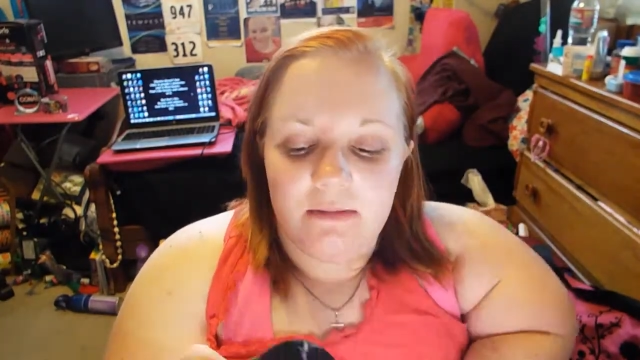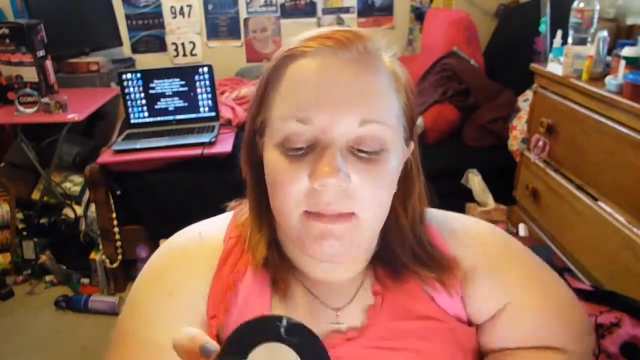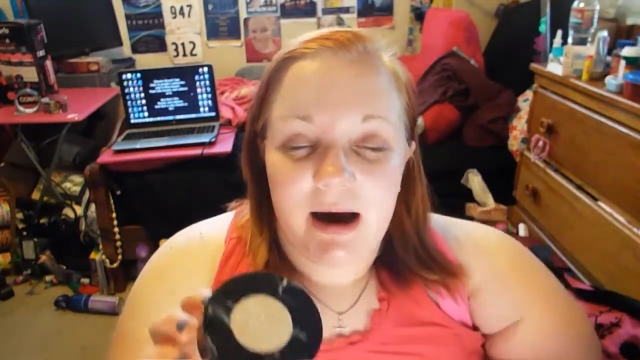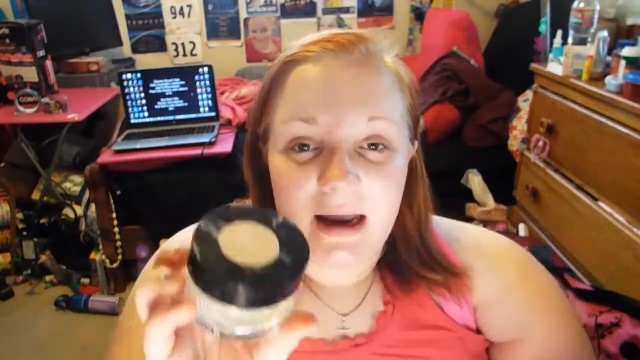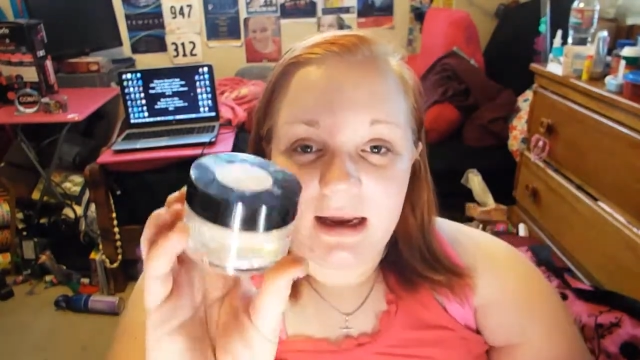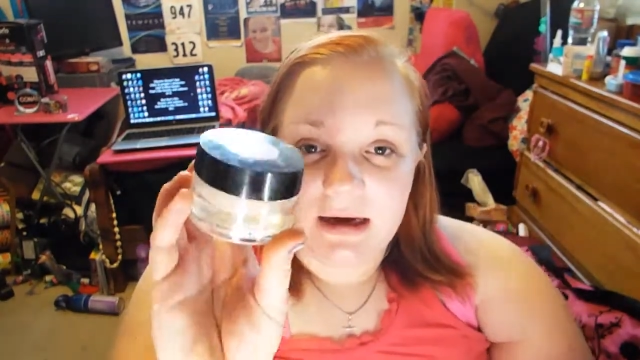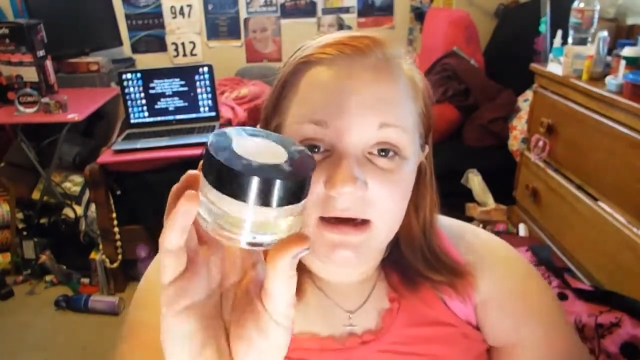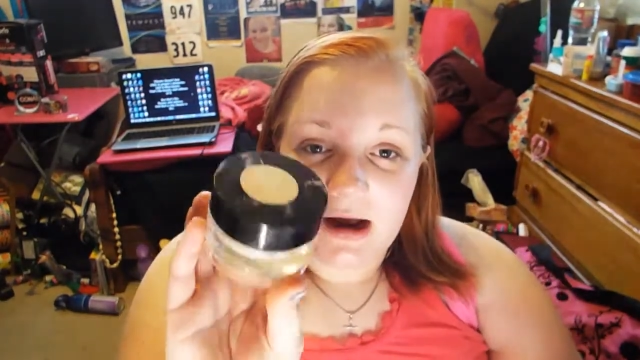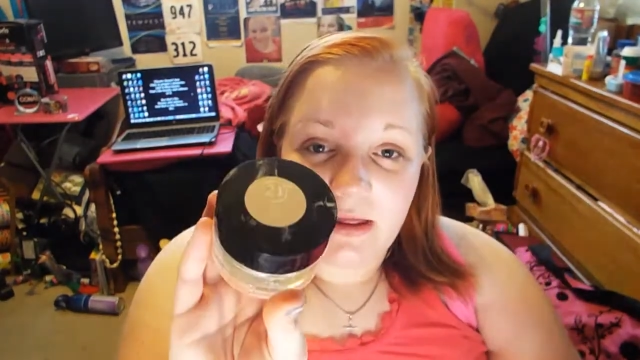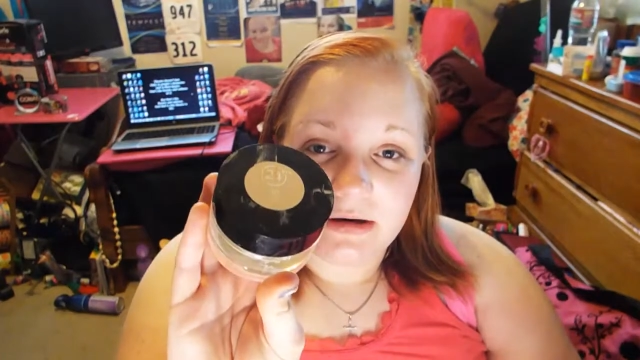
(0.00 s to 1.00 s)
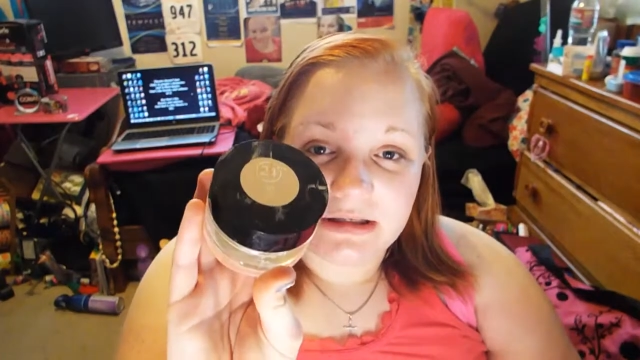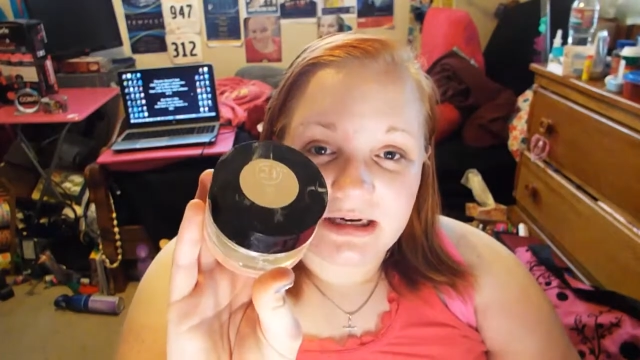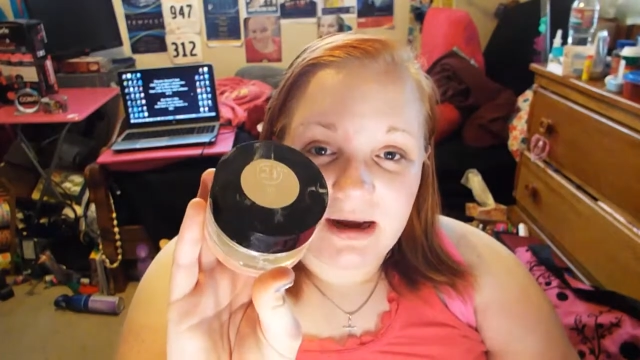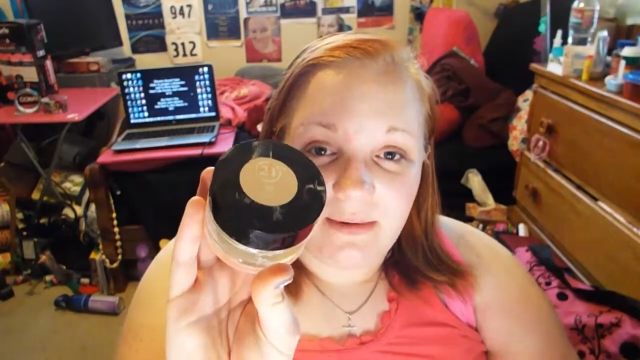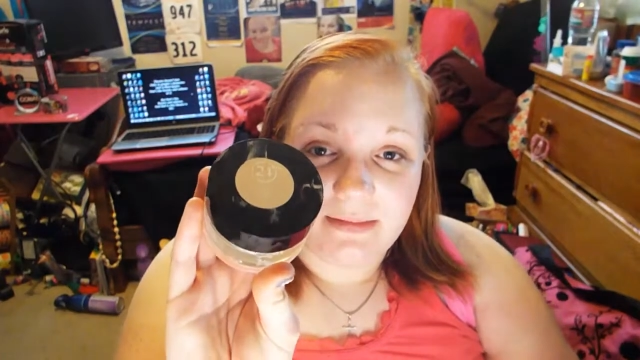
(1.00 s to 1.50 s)
my
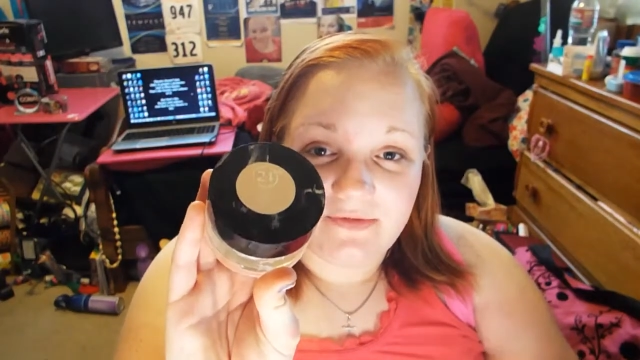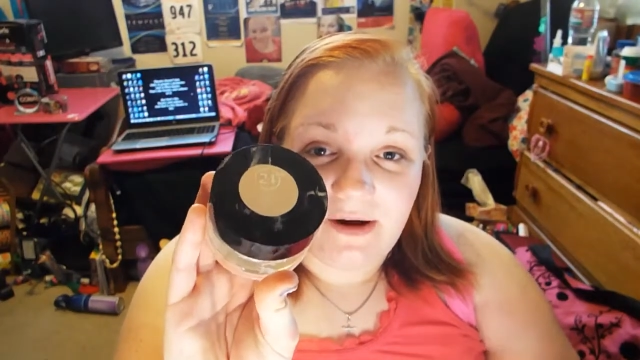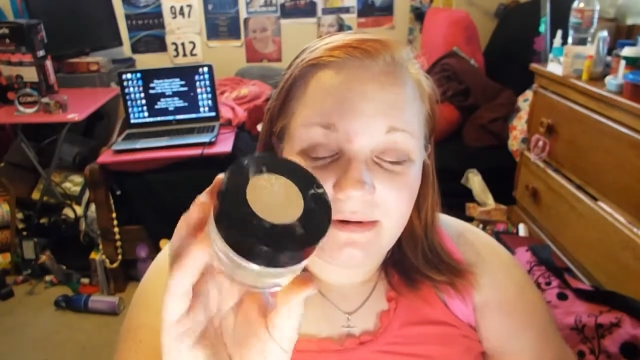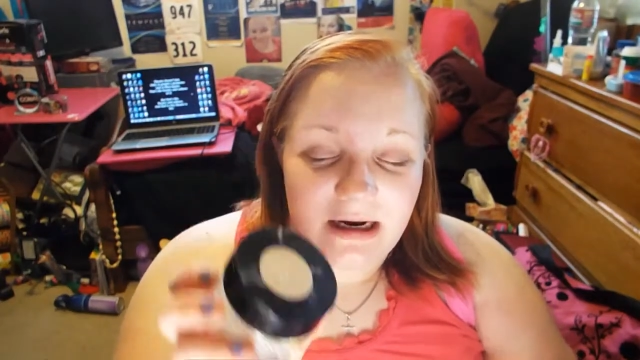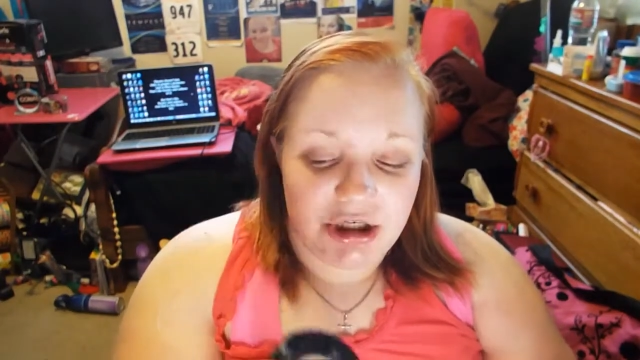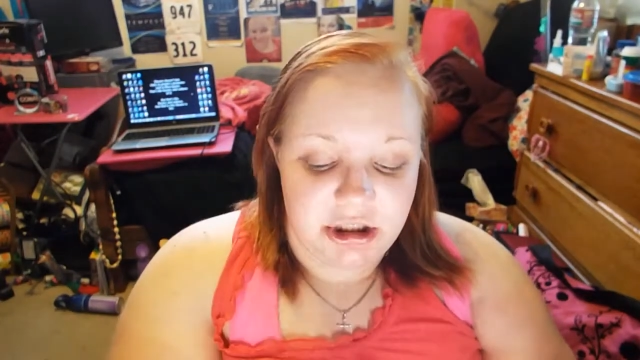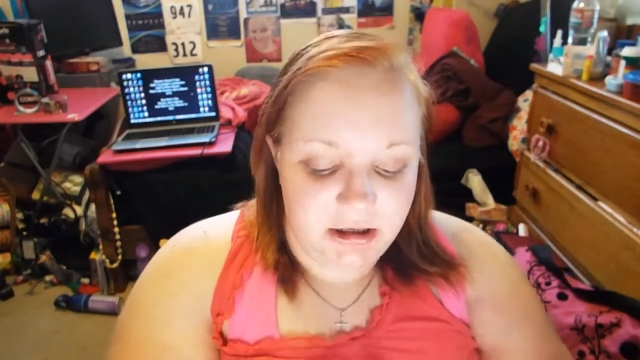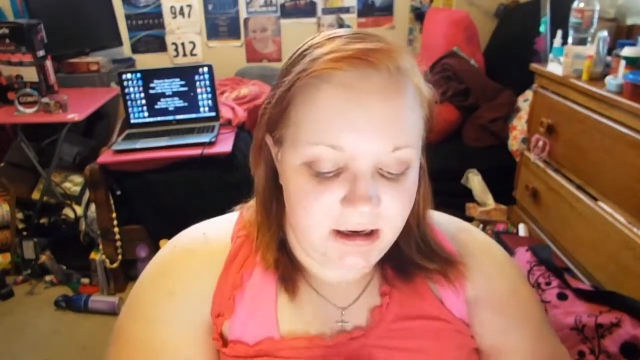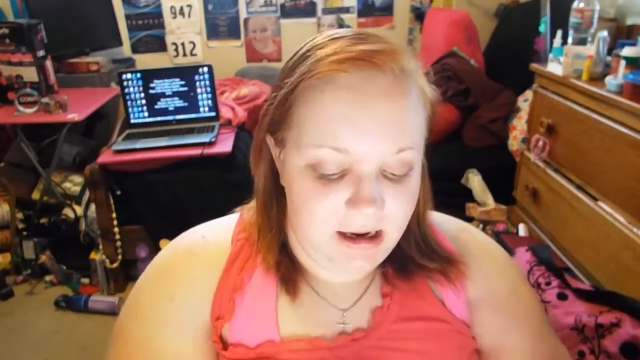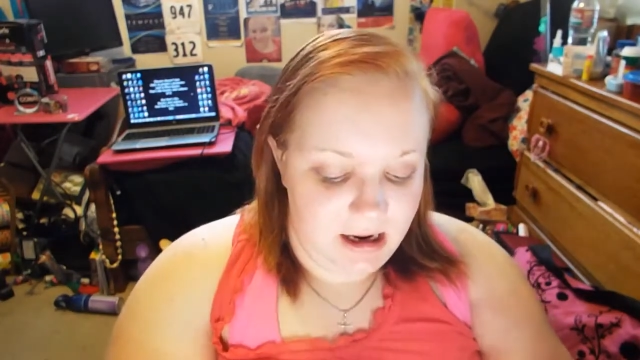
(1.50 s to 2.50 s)
Colorstay Whipped Foundation